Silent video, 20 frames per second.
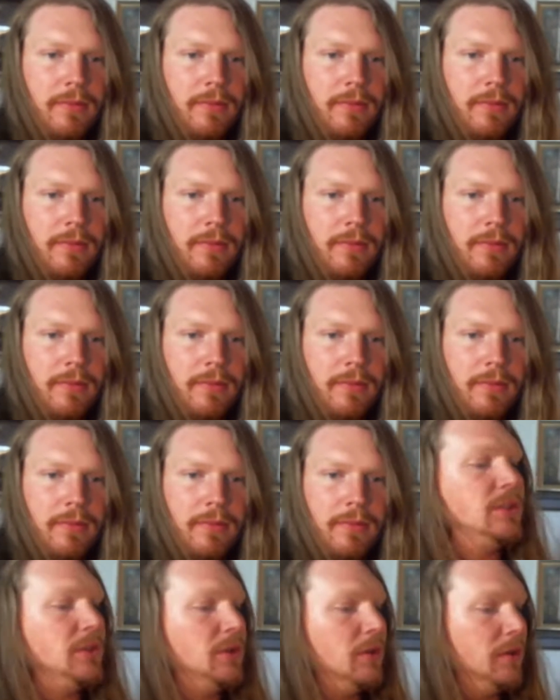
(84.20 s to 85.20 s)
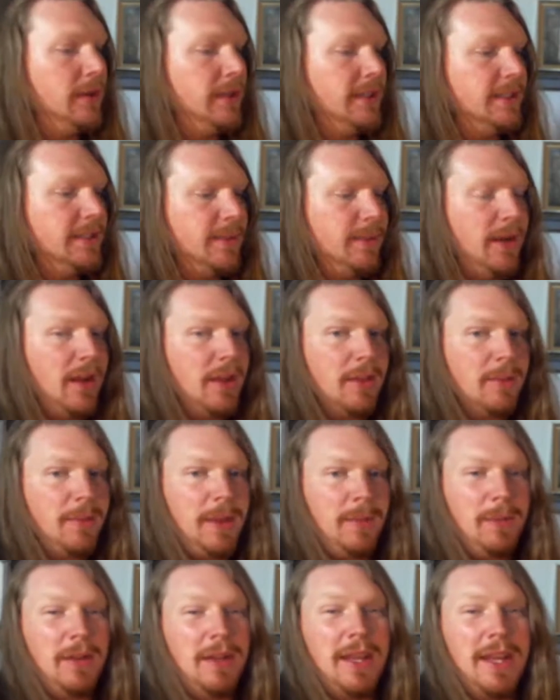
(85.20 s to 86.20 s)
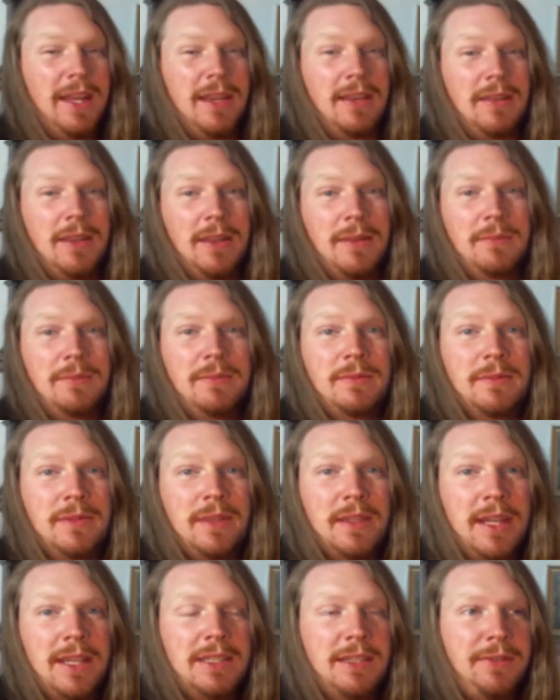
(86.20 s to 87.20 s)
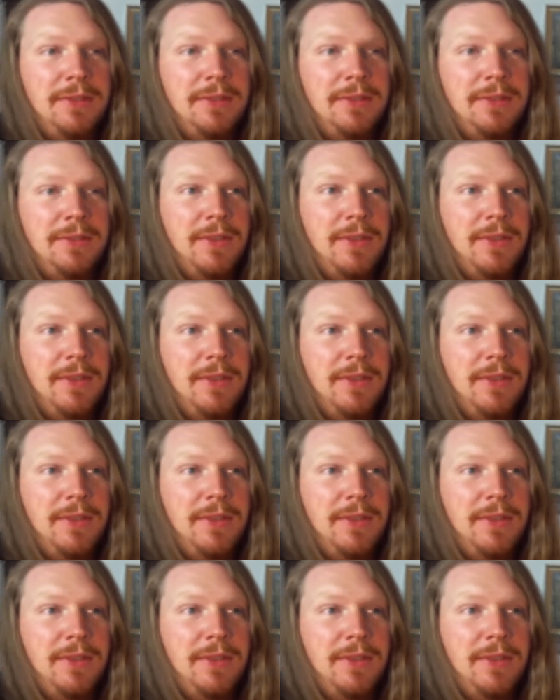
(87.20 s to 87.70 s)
scary stories. I mean, other people like them, and that's fine.